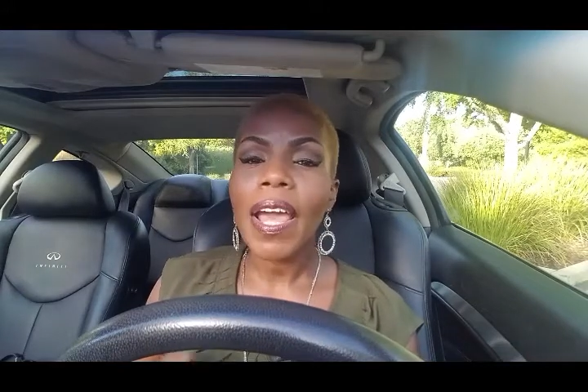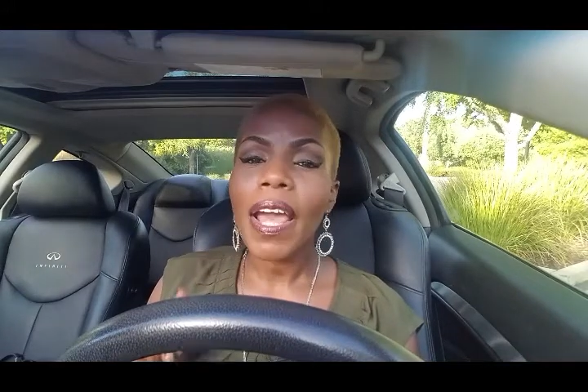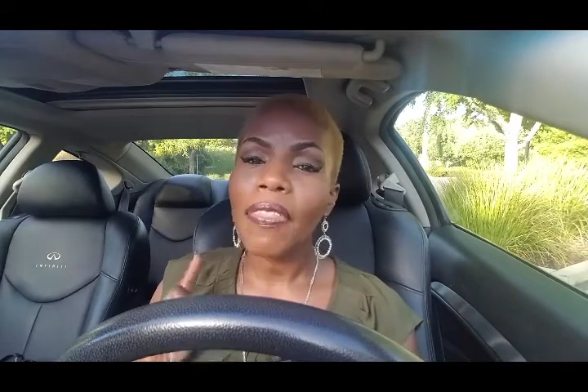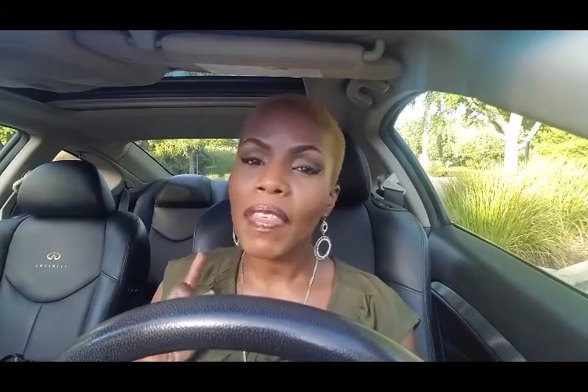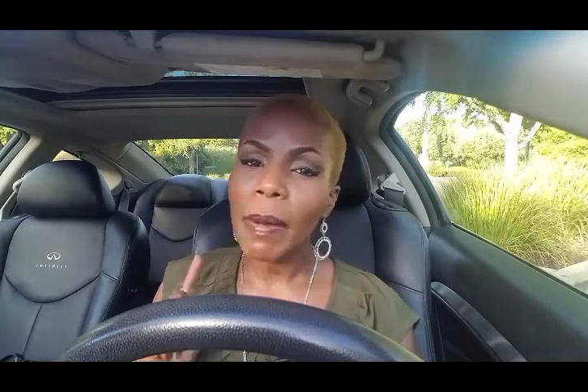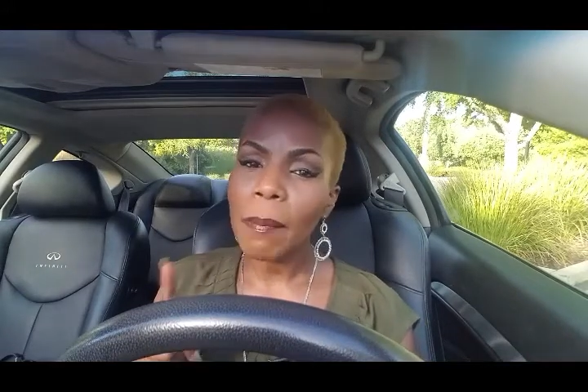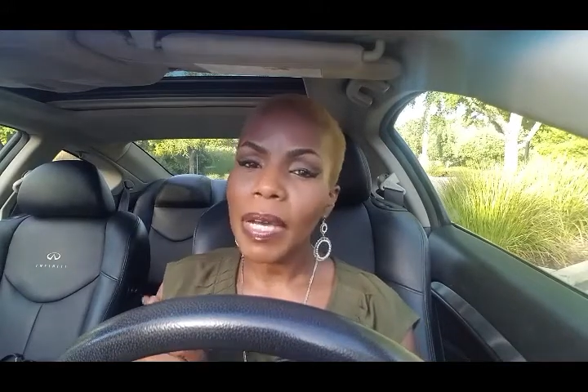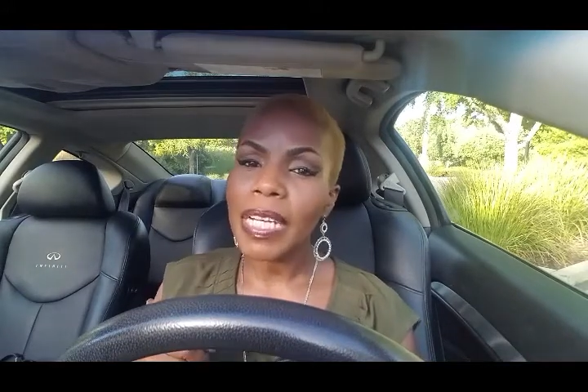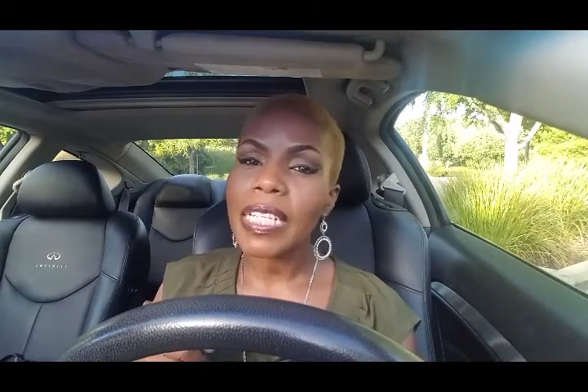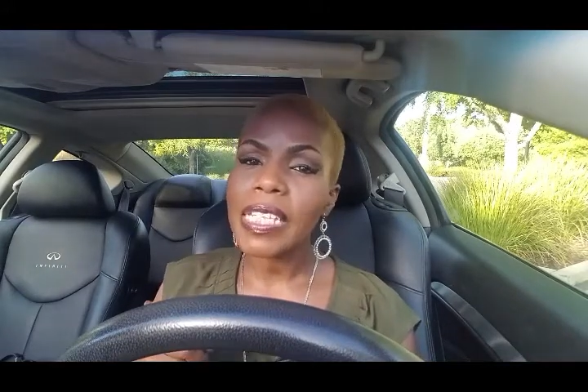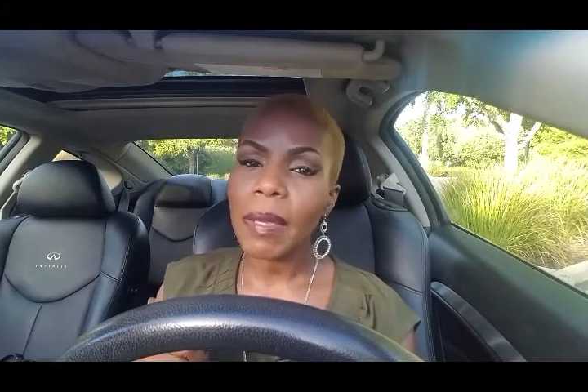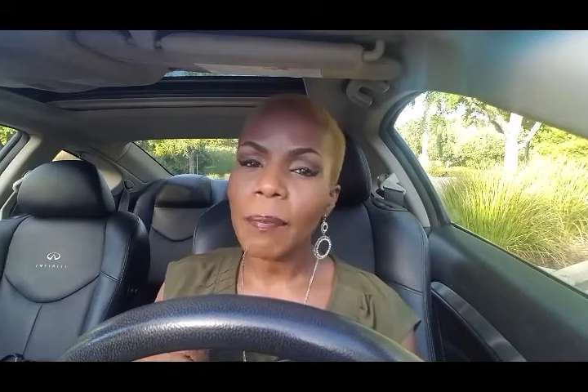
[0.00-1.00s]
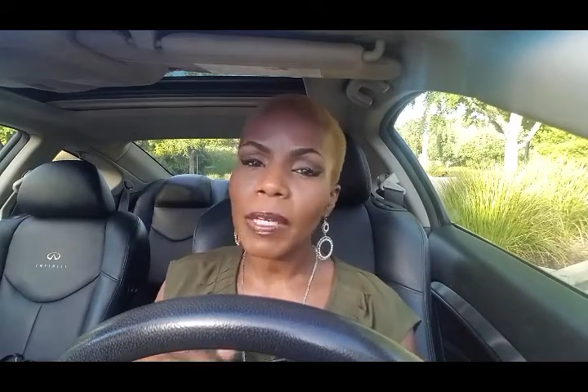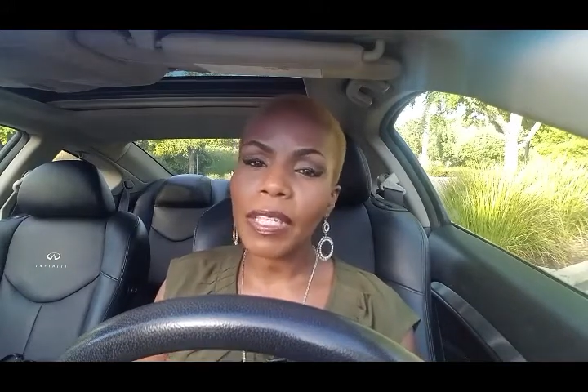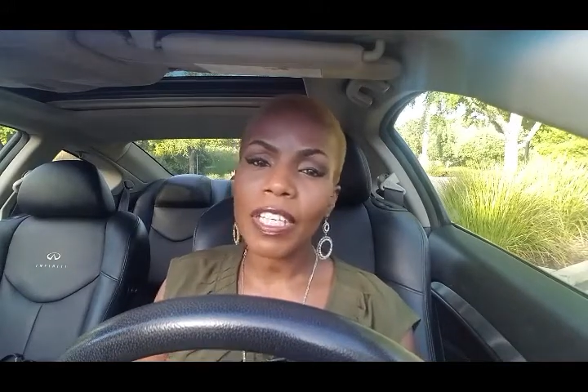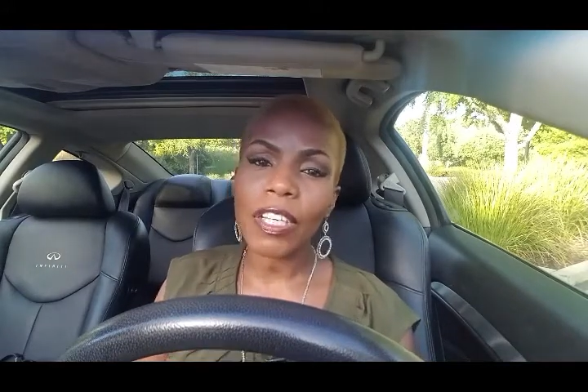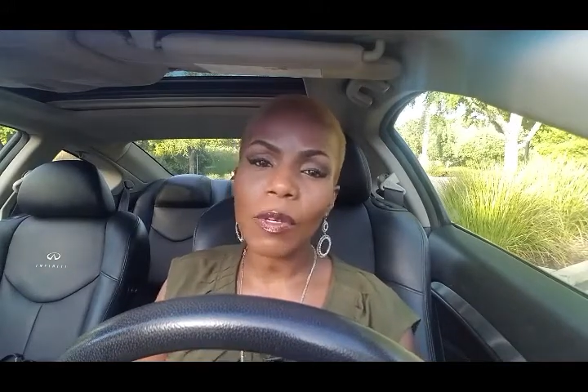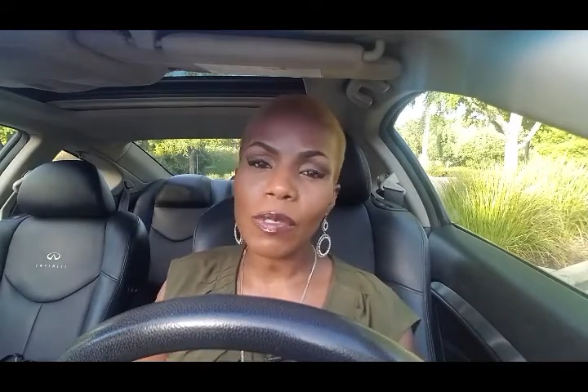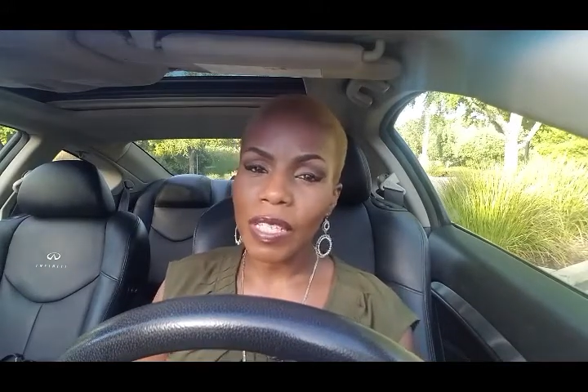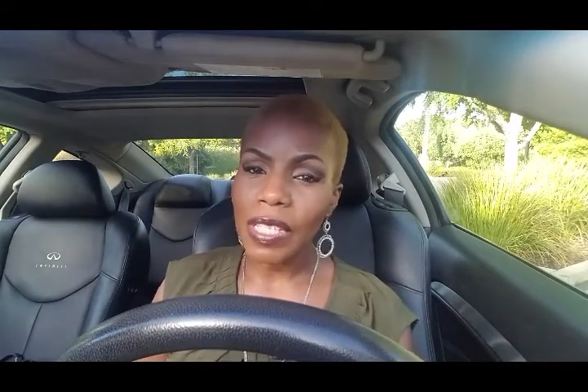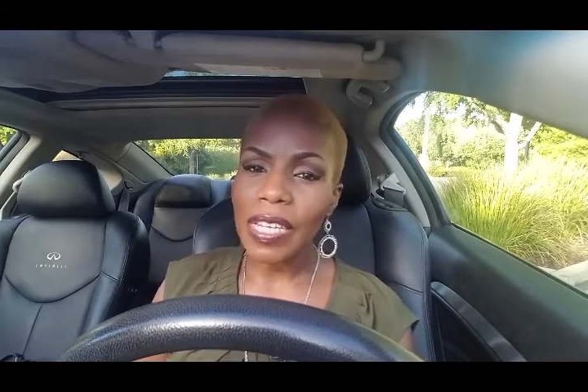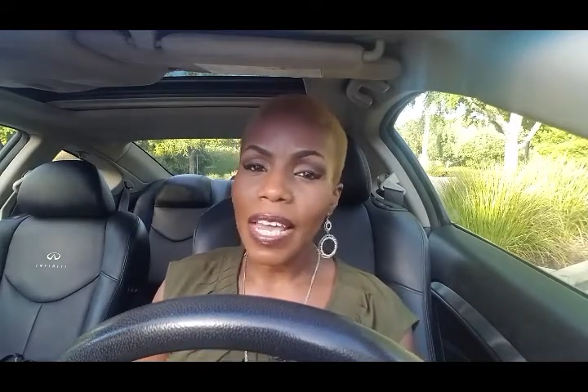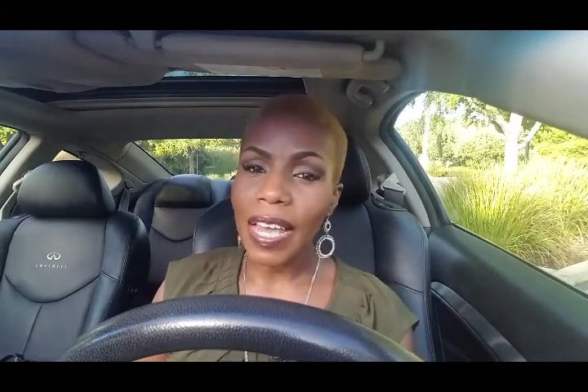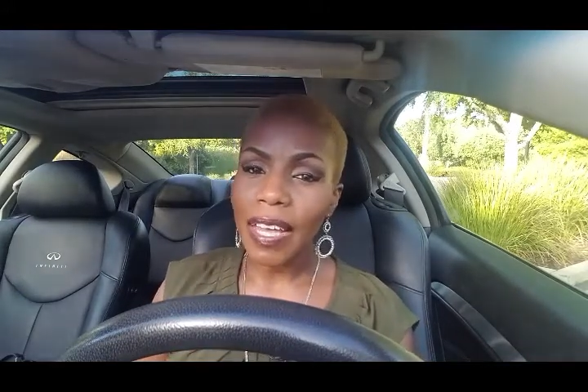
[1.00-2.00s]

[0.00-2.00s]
and that money typically goes into